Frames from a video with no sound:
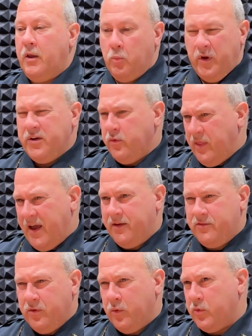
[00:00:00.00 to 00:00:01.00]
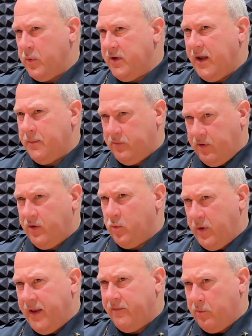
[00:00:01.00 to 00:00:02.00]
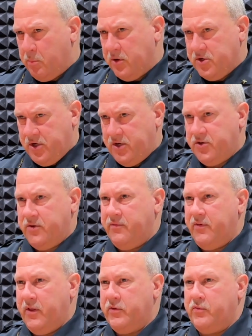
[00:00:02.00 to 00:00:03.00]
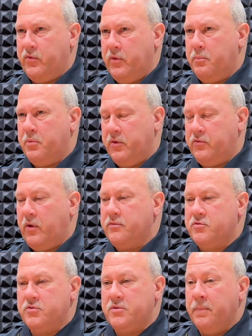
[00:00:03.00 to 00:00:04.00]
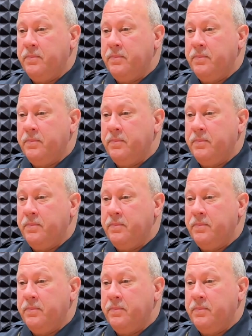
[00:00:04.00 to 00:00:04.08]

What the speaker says: we do that 2 or 3 times a year. We have appreciation events for the police officers.